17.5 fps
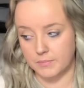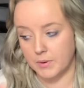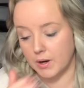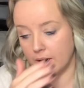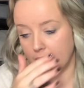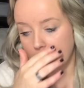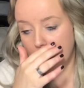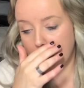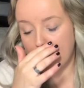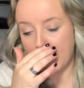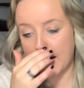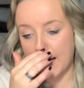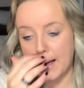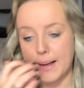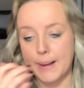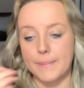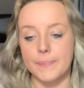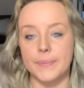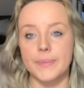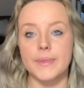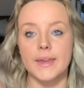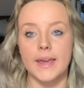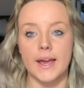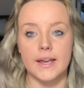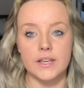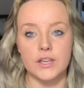but
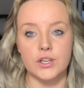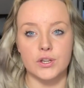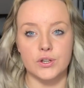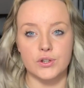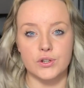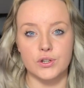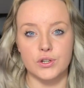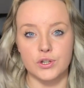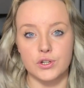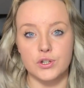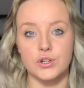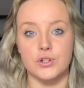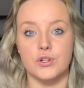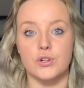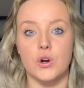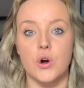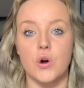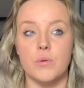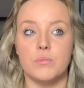yeah, you should